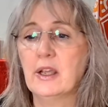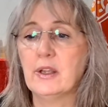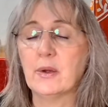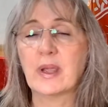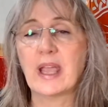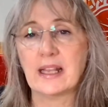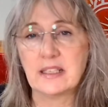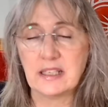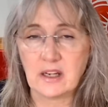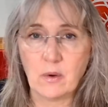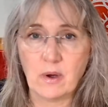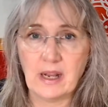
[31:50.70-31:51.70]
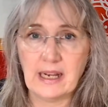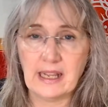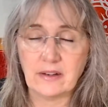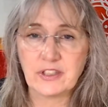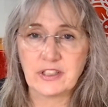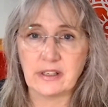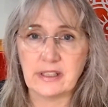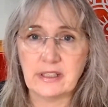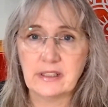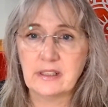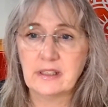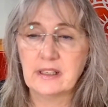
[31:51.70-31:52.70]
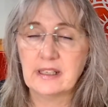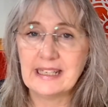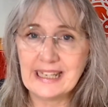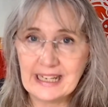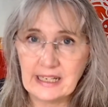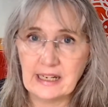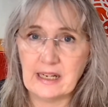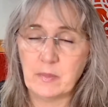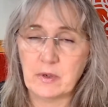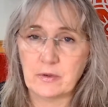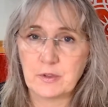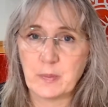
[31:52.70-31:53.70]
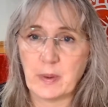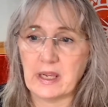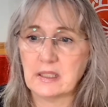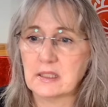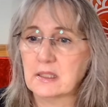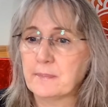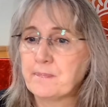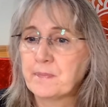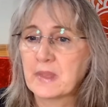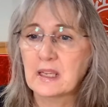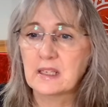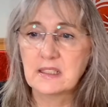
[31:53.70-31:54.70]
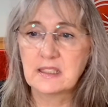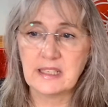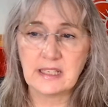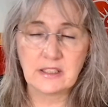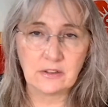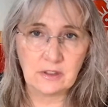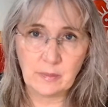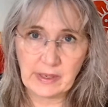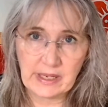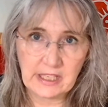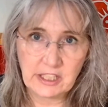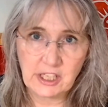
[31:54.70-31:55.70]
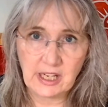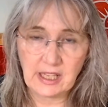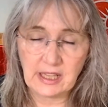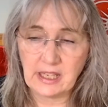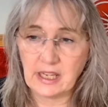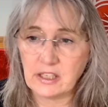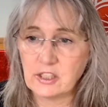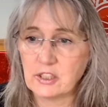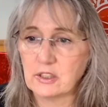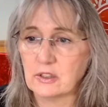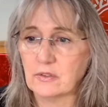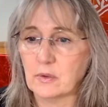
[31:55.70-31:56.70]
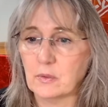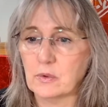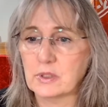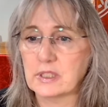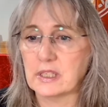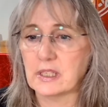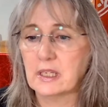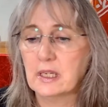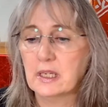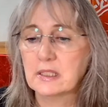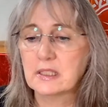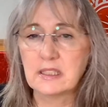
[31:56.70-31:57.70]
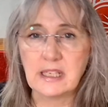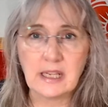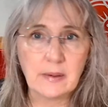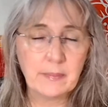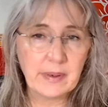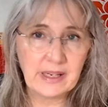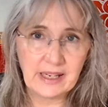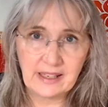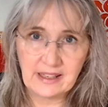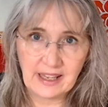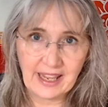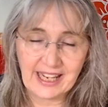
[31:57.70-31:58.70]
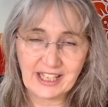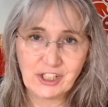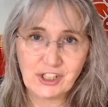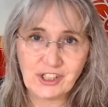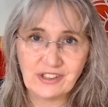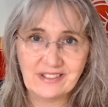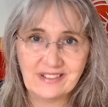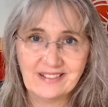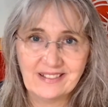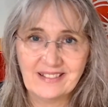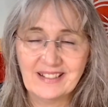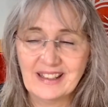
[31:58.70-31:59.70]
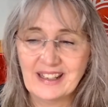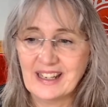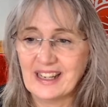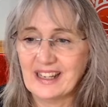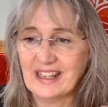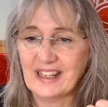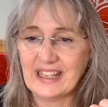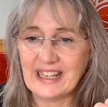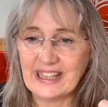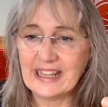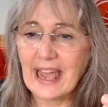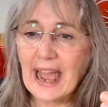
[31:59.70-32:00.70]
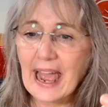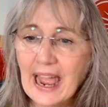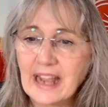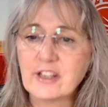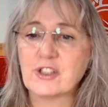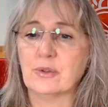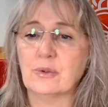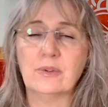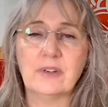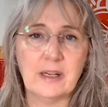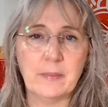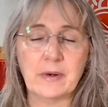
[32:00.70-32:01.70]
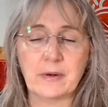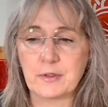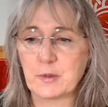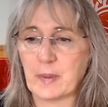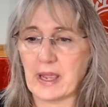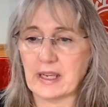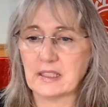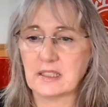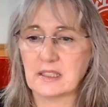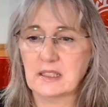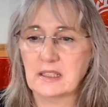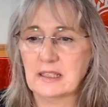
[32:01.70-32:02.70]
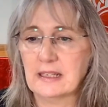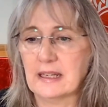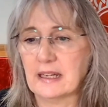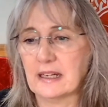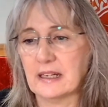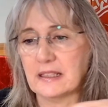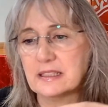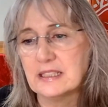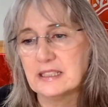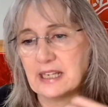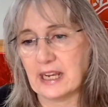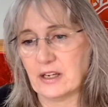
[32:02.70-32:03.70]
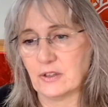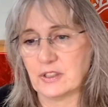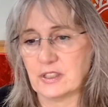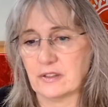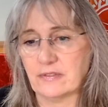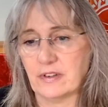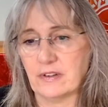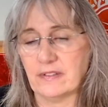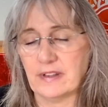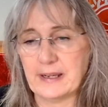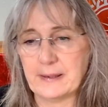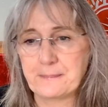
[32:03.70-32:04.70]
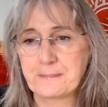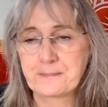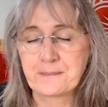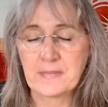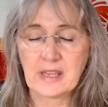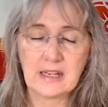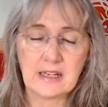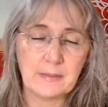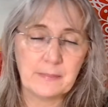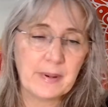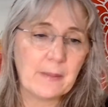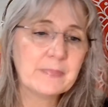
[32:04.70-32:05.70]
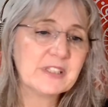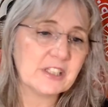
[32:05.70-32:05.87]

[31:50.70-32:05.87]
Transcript: you can sit quietly outside in a liminal space. Sit on the beach at the edge of the water. Sit beneath a hedge in that actual liminal space to take yourself over there. But